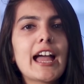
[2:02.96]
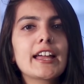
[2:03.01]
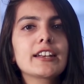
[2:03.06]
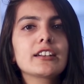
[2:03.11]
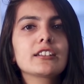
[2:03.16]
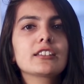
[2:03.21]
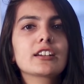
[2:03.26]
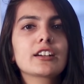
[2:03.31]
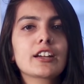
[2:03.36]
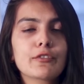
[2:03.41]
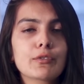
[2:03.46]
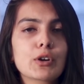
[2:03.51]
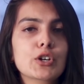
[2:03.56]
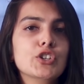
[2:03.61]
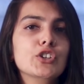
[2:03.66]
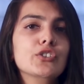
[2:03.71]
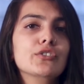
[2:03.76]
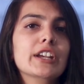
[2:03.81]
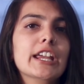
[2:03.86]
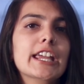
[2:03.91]
that the
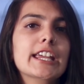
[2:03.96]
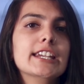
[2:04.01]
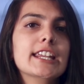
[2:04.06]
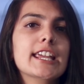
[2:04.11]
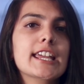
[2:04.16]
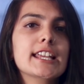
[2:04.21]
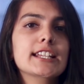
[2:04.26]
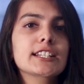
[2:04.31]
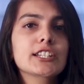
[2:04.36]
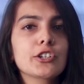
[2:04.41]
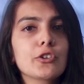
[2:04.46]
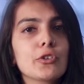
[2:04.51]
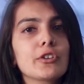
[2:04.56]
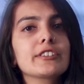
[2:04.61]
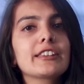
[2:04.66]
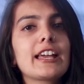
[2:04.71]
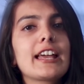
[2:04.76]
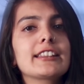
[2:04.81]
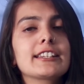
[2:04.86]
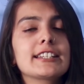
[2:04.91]
conversion rate is
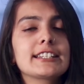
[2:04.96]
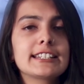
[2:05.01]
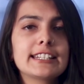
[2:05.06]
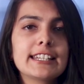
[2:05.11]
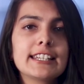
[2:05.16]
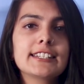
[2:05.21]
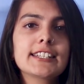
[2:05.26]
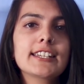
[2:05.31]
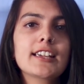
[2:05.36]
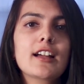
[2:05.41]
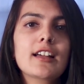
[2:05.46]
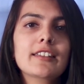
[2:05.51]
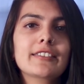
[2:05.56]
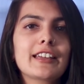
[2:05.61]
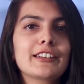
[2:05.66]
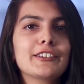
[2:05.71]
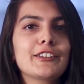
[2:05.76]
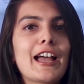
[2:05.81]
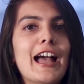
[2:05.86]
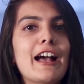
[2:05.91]
lower than the C T R,
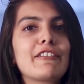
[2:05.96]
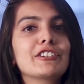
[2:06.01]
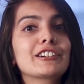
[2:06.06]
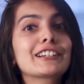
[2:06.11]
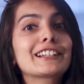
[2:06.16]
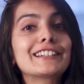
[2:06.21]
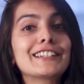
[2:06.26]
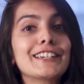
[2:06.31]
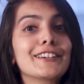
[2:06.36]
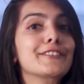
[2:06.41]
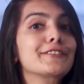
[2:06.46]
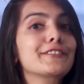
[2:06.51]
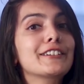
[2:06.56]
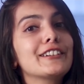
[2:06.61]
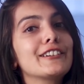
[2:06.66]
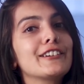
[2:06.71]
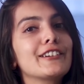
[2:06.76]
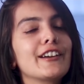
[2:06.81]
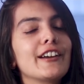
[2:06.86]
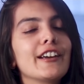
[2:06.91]
then you have a clear
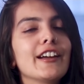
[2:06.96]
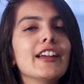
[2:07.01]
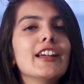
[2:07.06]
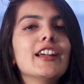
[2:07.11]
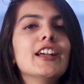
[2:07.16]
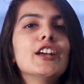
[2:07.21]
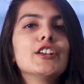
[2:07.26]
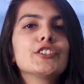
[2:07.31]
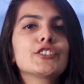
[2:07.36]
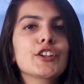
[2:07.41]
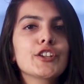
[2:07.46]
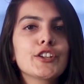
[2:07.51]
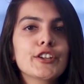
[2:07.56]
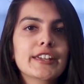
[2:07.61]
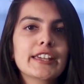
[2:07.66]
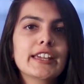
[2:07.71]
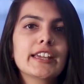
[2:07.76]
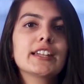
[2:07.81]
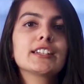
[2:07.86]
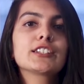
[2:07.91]
winner. So
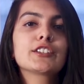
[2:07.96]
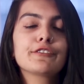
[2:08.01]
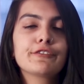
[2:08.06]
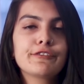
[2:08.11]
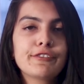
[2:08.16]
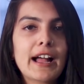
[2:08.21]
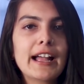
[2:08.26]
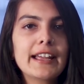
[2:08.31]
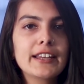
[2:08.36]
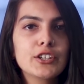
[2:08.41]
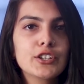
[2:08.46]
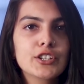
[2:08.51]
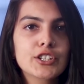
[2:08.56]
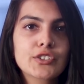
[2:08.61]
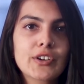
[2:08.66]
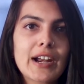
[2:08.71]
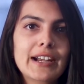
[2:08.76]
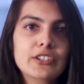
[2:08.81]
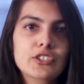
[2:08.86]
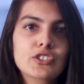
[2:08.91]
you can define your
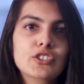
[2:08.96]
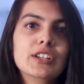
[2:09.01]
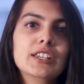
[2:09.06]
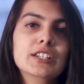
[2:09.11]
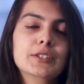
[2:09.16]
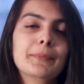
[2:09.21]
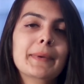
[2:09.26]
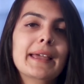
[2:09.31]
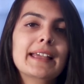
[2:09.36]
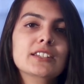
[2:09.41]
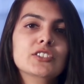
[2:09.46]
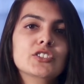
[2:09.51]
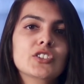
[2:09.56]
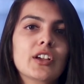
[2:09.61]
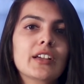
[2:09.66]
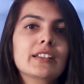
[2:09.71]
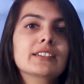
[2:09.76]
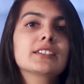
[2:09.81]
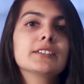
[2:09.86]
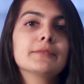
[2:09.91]
strategies based
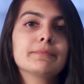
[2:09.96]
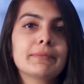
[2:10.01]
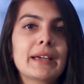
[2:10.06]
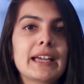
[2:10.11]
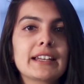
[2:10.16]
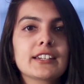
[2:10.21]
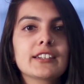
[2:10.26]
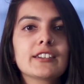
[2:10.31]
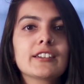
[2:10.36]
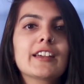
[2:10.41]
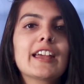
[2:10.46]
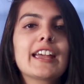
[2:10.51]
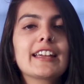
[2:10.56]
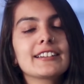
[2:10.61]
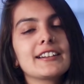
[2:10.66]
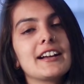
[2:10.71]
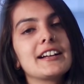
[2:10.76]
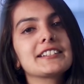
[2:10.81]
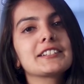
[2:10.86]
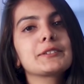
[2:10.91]
on competitor
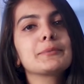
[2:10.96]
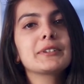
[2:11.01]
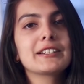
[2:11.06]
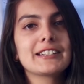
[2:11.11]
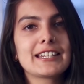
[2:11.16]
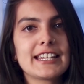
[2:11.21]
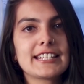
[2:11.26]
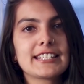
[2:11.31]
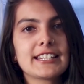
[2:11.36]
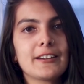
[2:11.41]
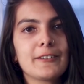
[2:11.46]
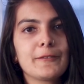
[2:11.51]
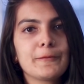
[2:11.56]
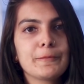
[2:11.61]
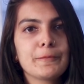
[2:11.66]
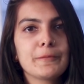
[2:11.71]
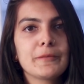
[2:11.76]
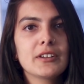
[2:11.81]
and customer data.